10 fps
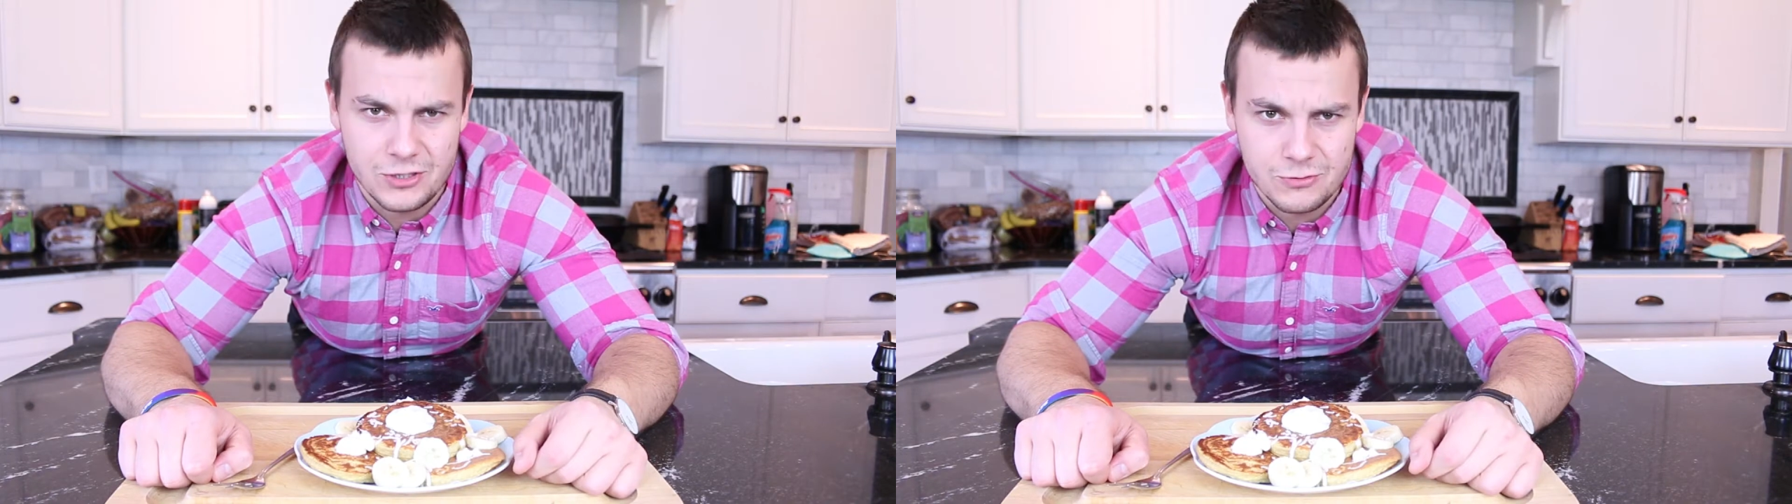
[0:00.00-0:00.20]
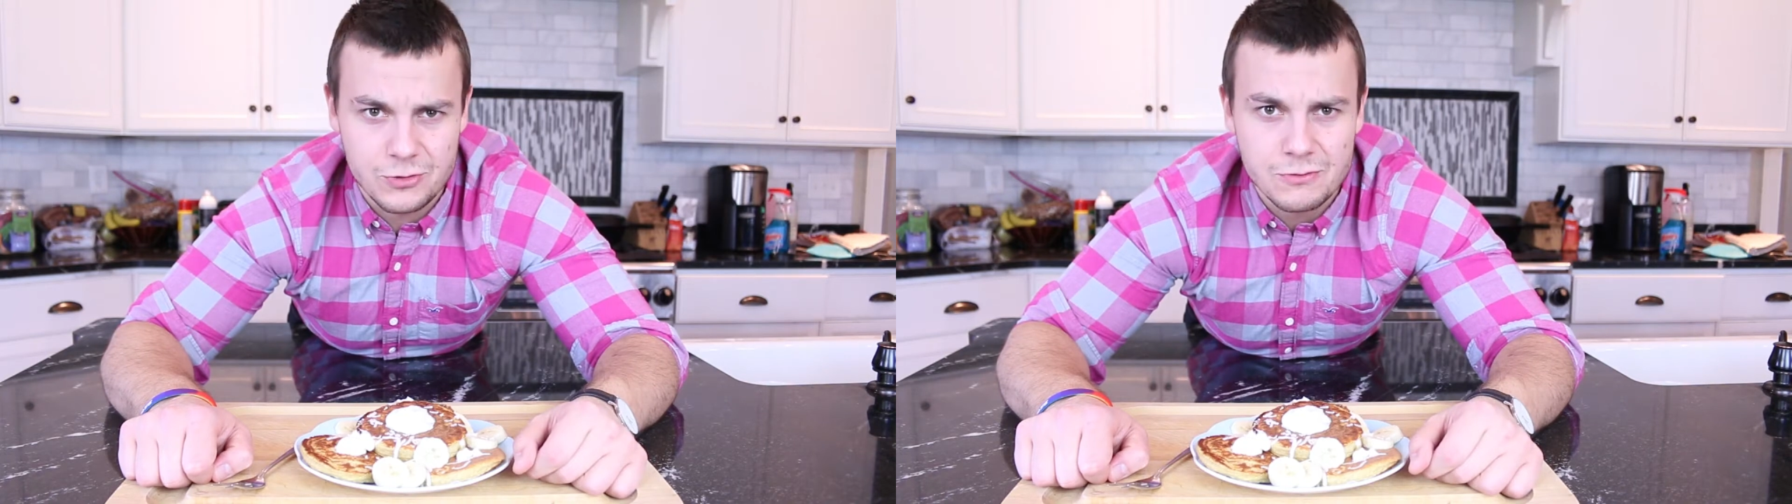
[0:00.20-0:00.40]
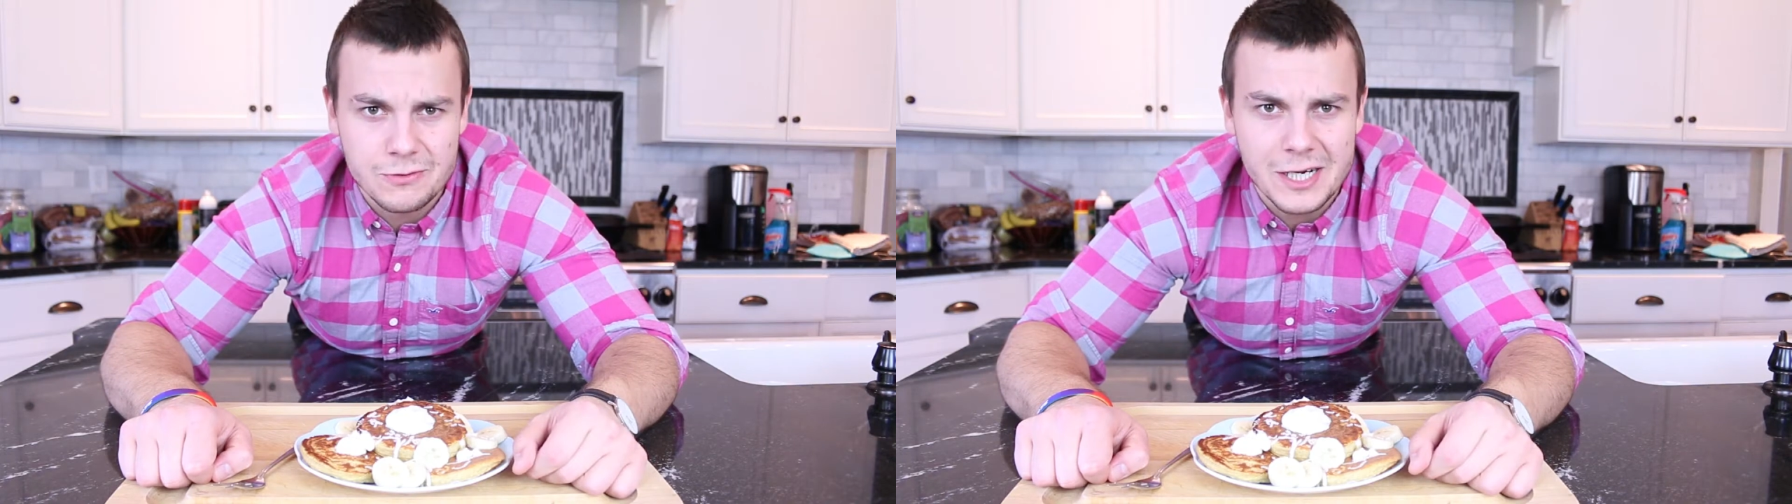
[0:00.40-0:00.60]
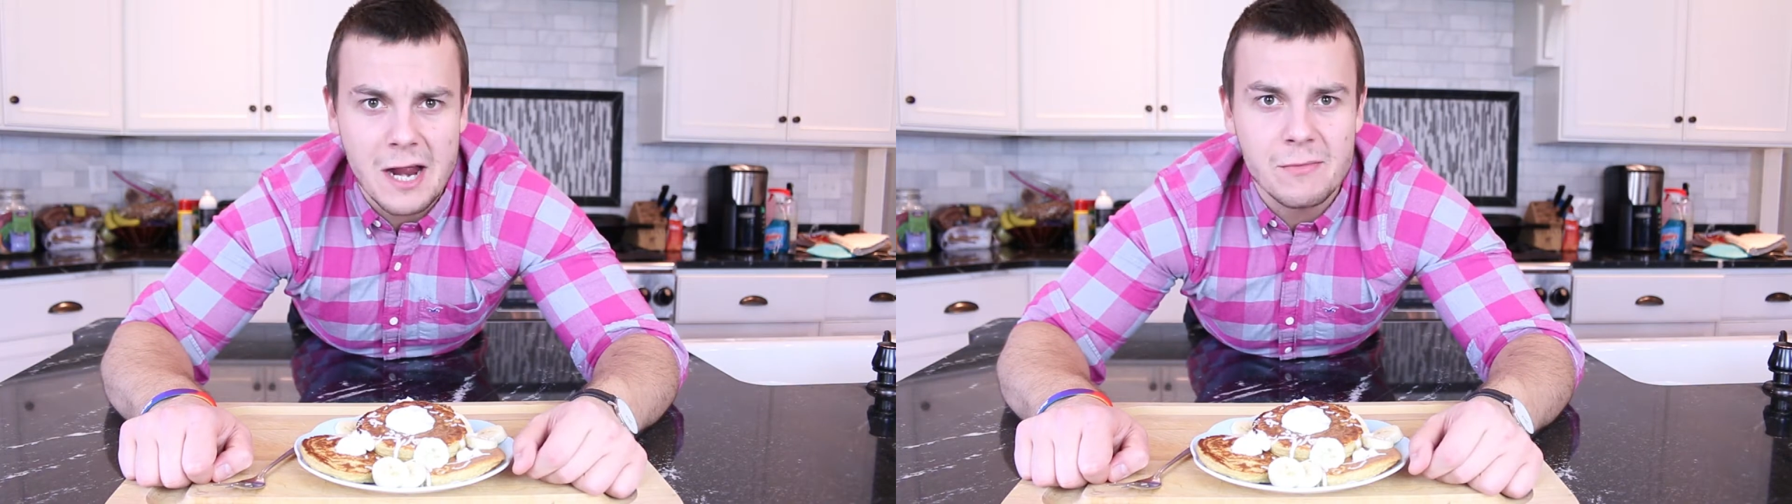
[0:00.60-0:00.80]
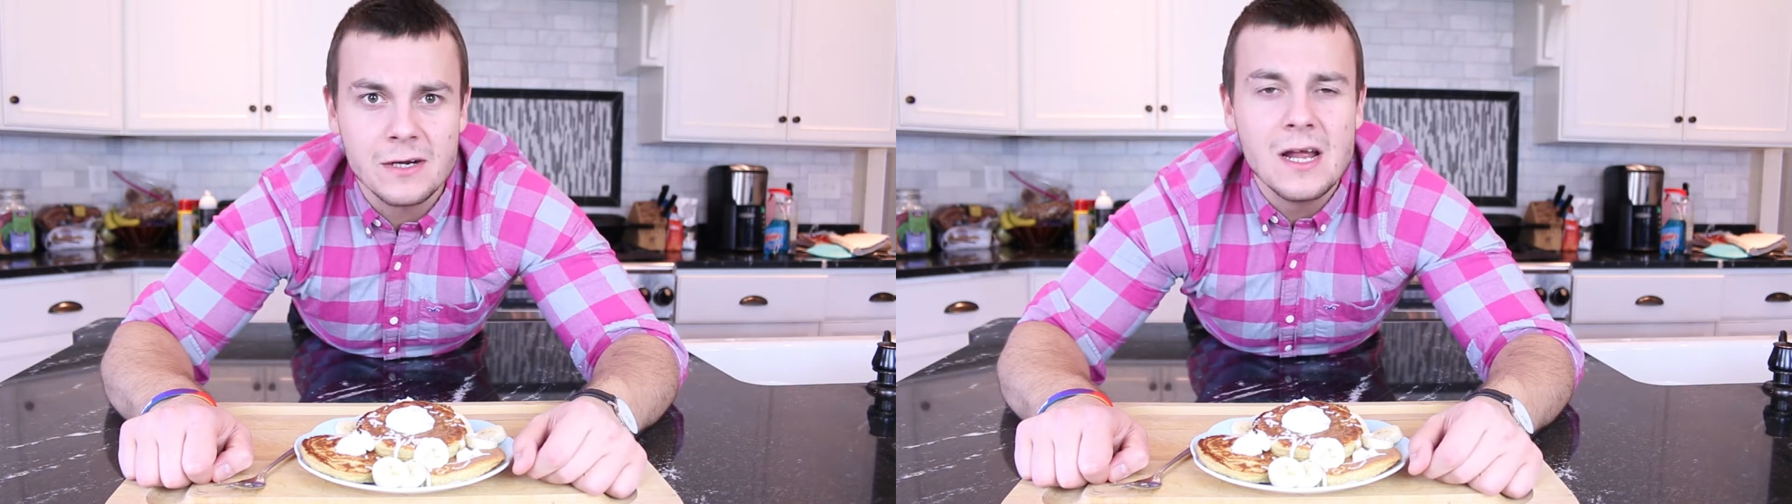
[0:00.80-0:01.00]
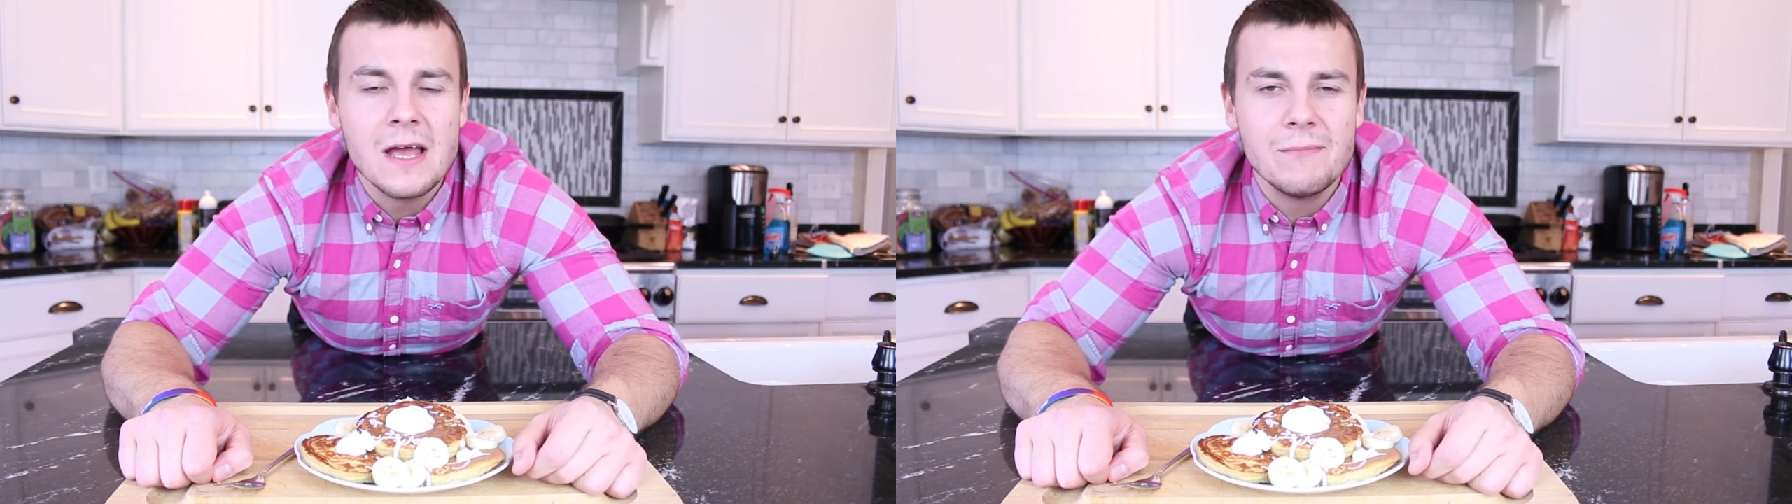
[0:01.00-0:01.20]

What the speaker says: new subscriber,